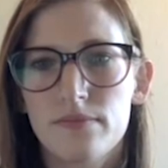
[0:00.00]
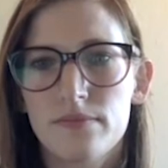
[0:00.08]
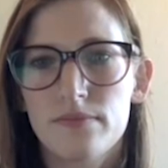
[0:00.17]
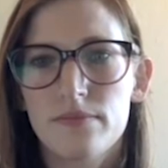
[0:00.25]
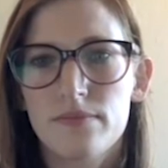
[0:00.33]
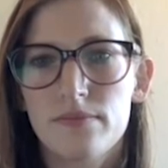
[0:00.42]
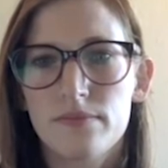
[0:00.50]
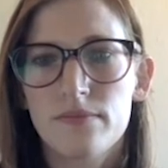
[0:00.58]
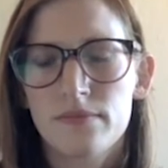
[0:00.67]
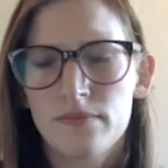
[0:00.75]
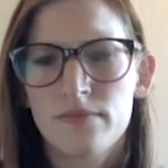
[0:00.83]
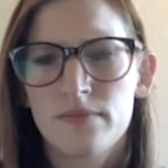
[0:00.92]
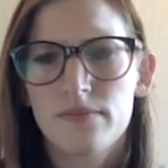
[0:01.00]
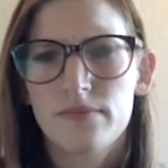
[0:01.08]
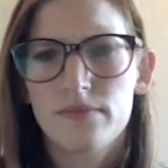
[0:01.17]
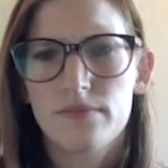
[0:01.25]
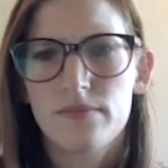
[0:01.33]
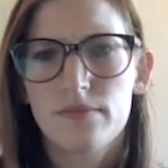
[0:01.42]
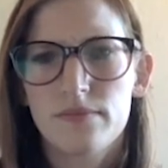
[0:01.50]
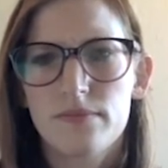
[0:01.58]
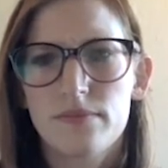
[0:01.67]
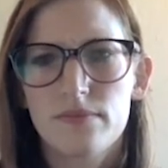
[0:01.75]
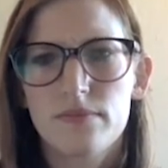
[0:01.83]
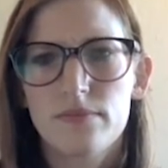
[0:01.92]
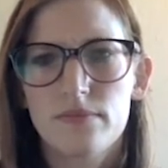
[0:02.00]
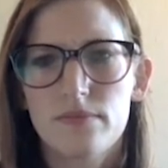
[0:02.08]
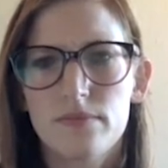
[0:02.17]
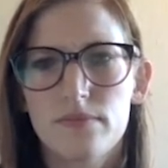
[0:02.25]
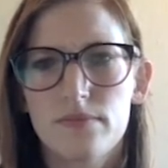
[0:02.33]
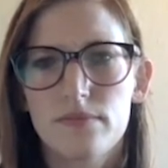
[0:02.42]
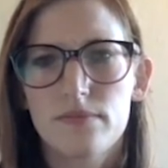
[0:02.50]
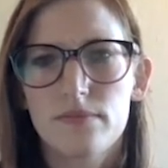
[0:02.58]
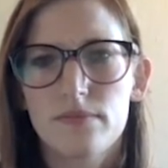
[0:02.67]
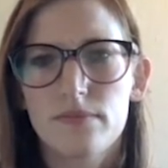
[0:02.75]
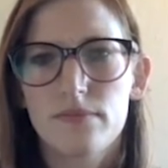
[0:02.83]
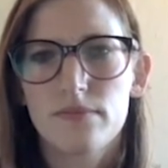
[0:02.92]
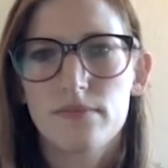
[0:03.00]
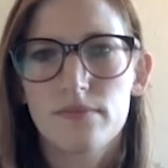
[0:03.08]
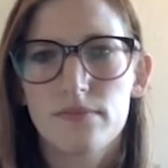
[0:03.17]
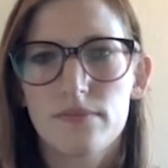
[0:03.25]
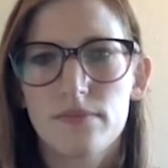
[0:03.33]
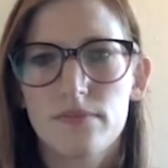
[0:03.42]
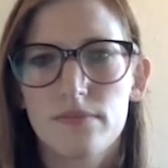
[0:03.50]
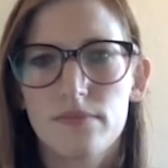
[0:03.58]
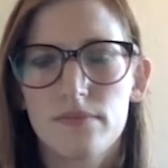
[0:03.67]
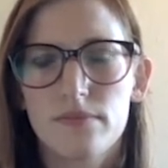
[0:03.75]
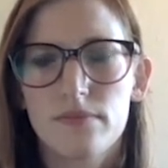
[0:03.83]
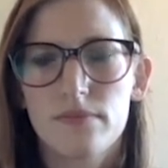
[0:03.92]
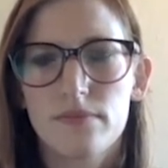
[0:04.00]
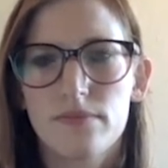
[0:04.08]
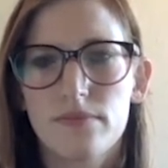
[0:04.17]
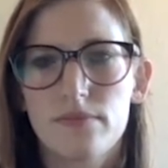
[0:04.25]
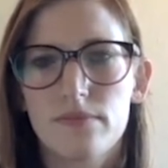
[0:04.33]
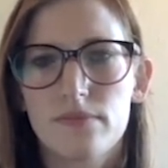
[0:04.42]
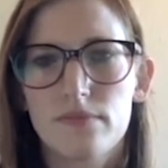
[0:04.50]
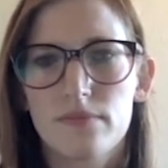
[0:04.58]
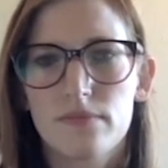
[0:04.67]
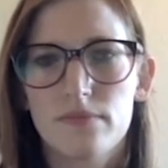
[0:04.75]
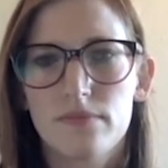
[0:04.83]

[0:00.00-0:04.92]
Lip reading: [no speech]